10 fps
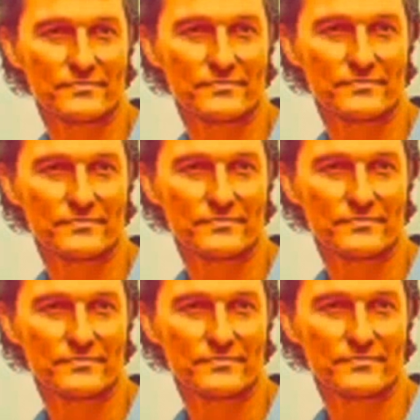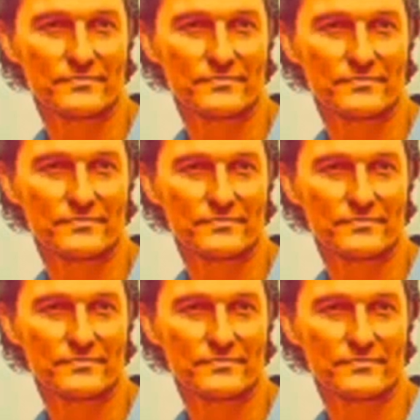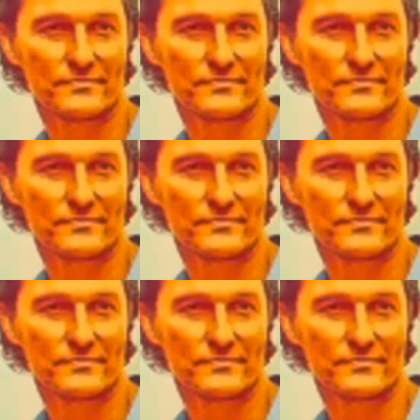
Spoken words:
This person isn't speaking.